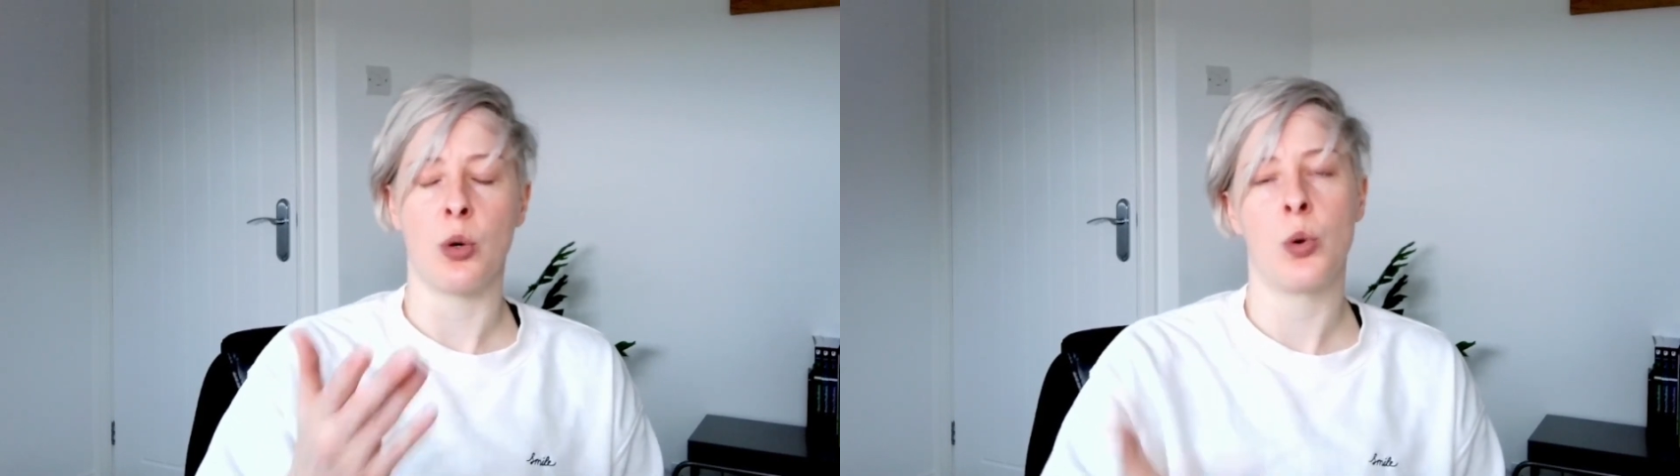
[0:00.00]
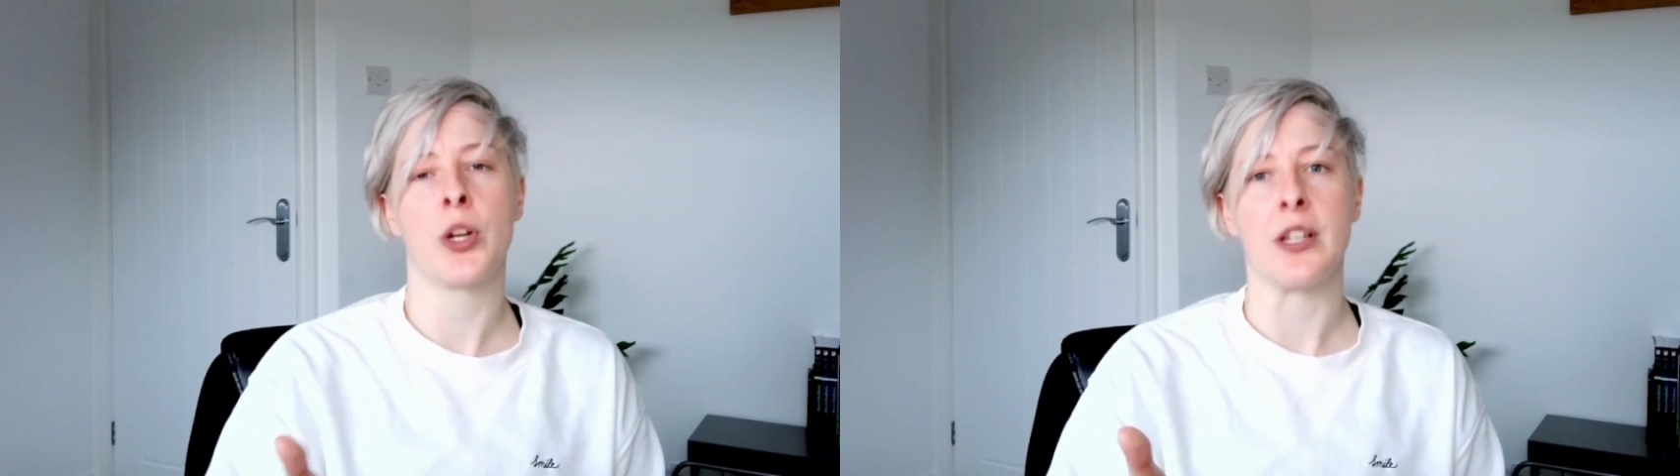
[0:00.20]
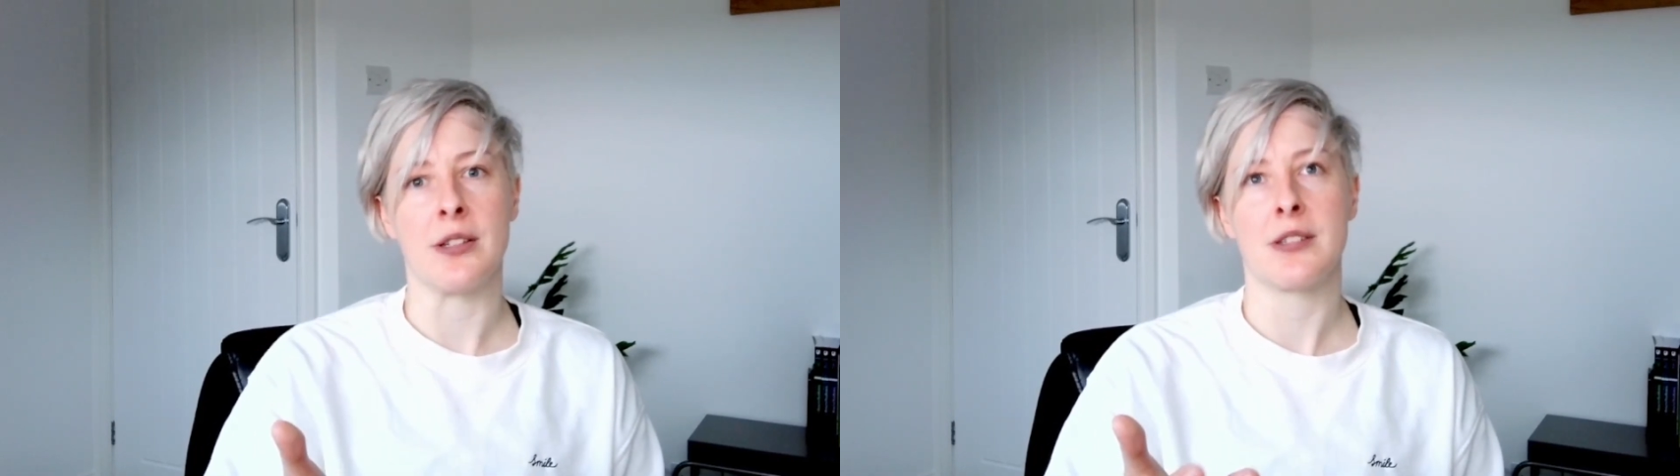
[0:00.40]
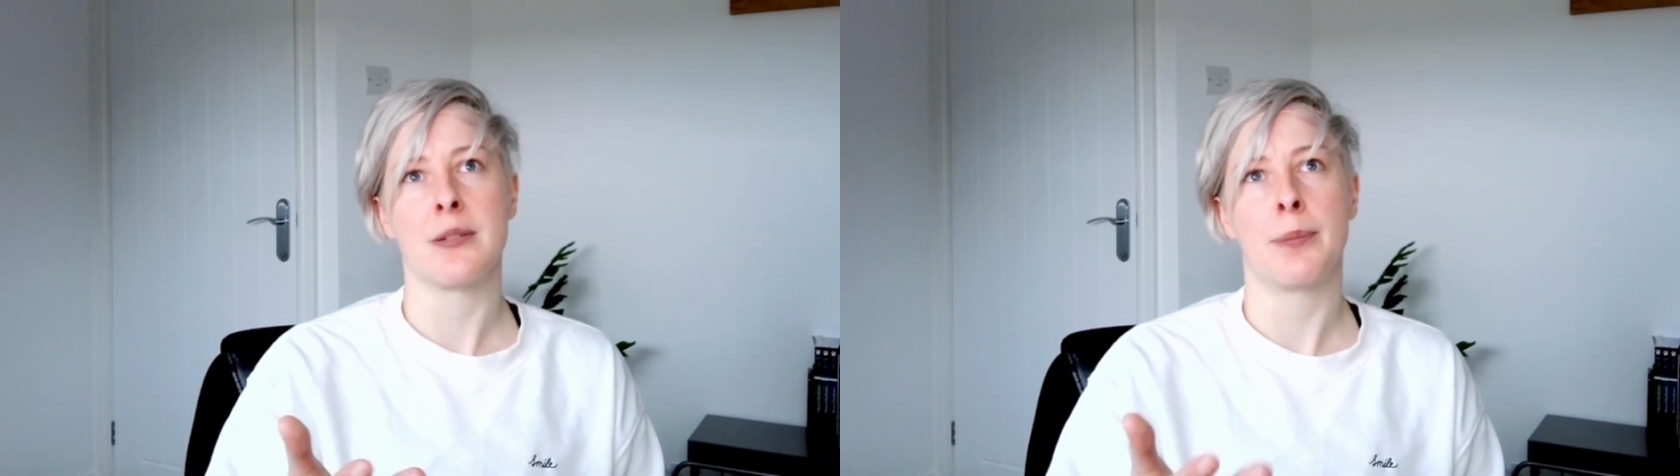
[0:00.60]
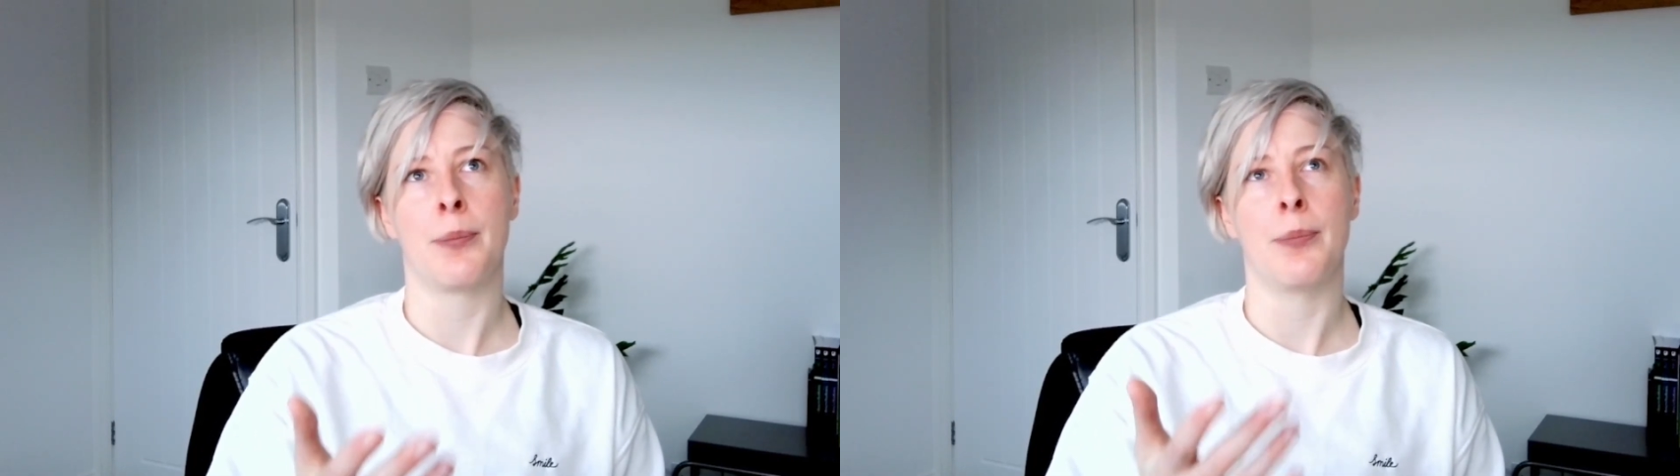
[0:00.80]

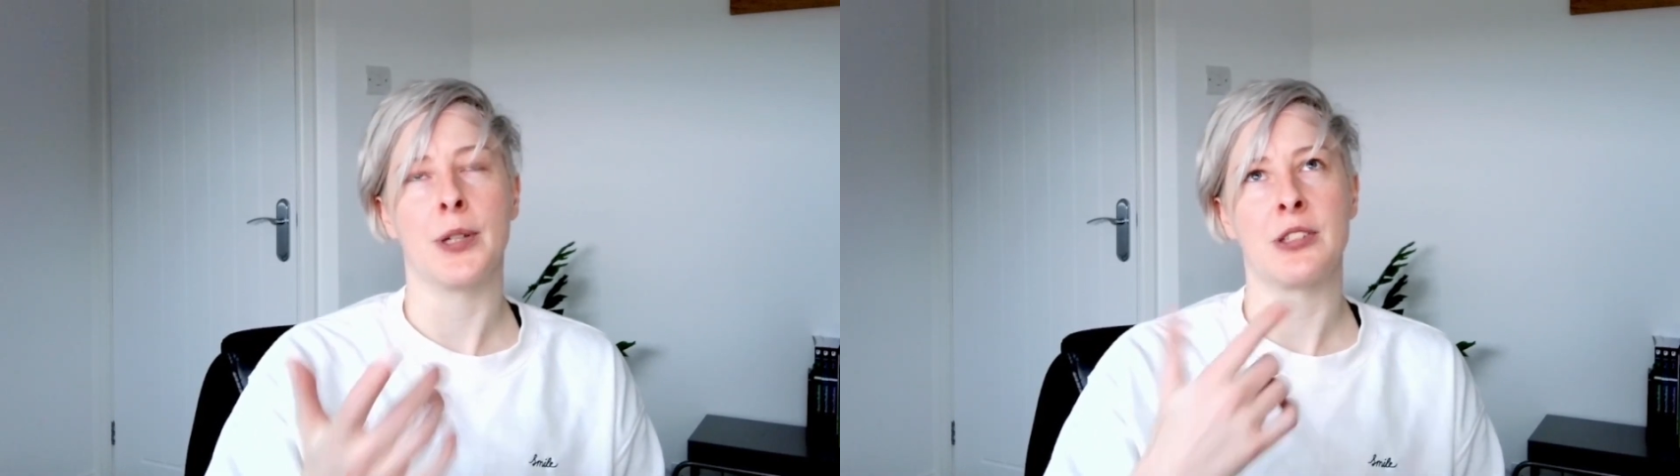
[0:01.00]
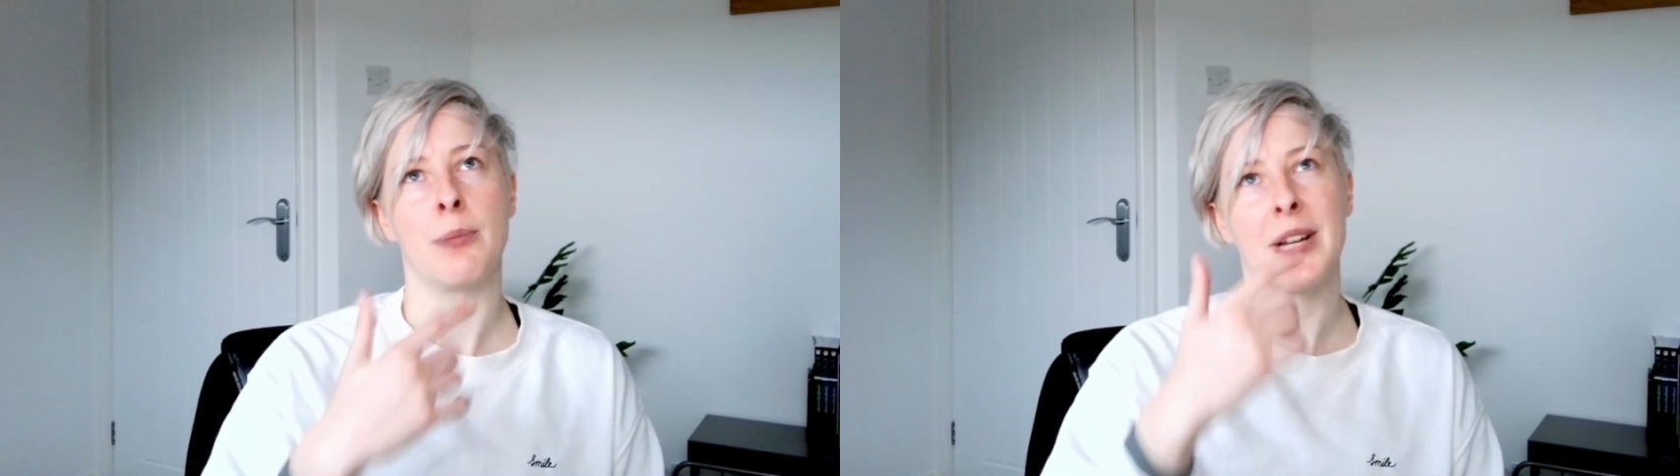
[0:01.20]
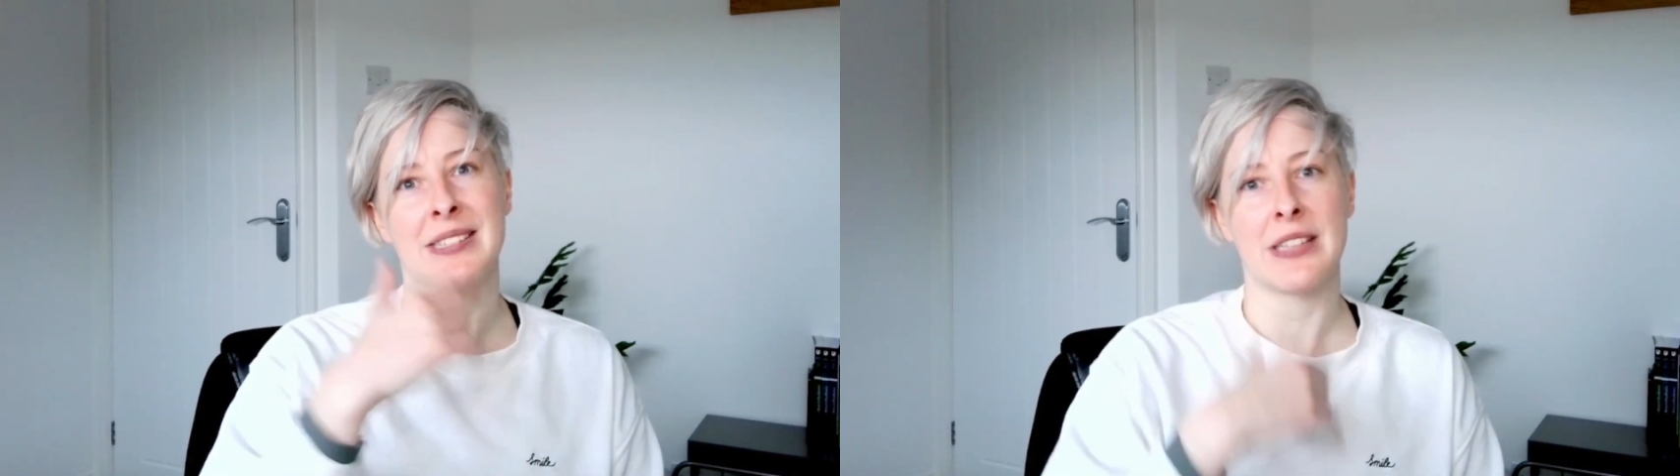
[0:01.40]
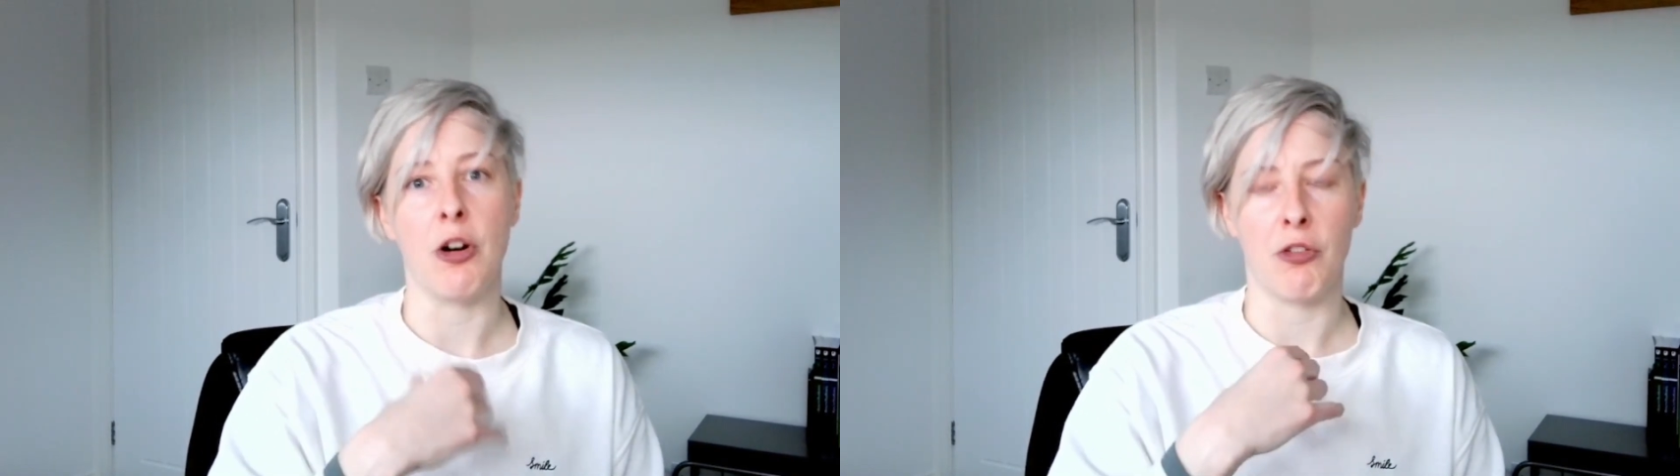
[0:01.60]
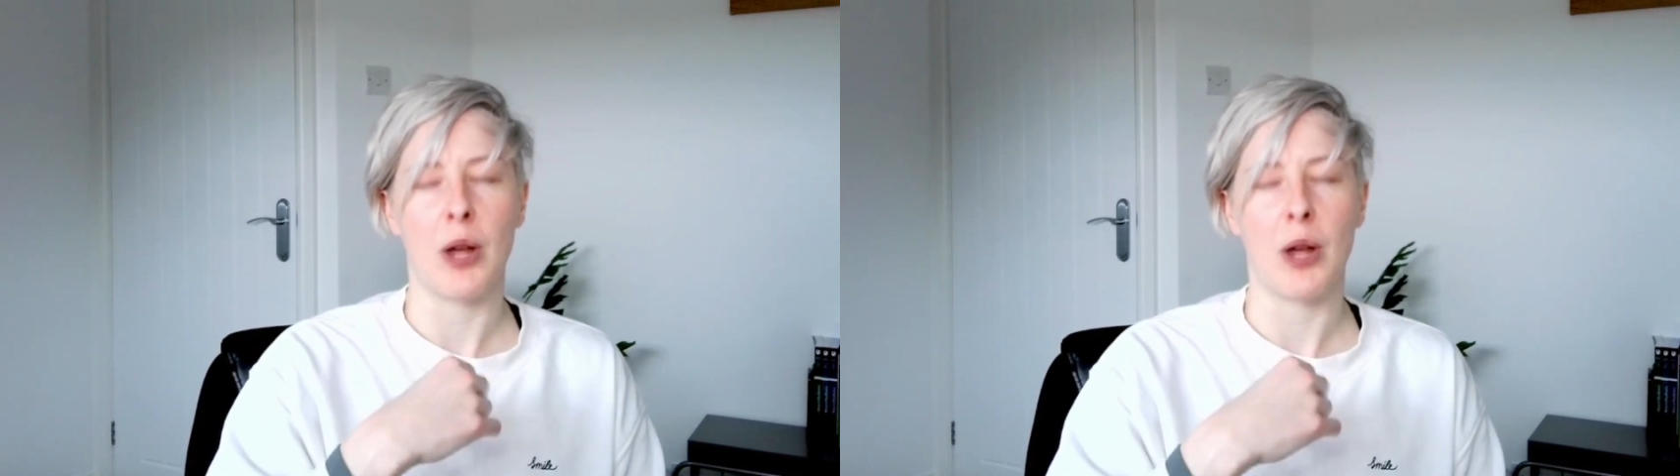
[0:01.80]
audience, but to myself.